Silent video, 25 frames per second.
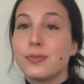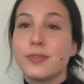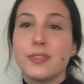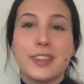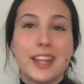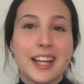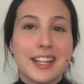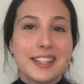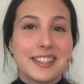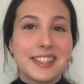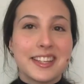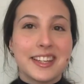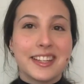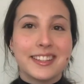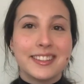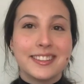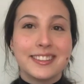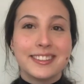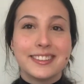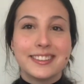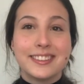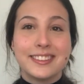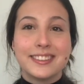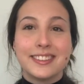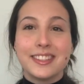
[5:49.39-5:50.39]
That's it.
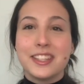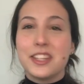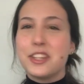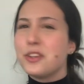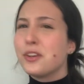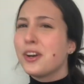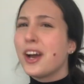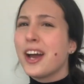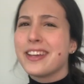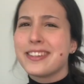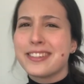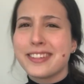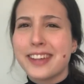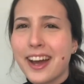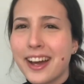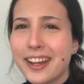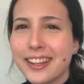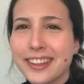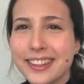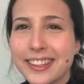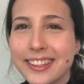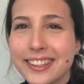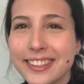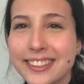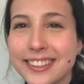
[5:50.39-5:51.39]
You guys got
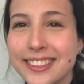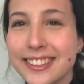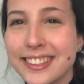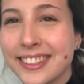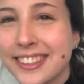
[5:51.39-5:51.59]
this.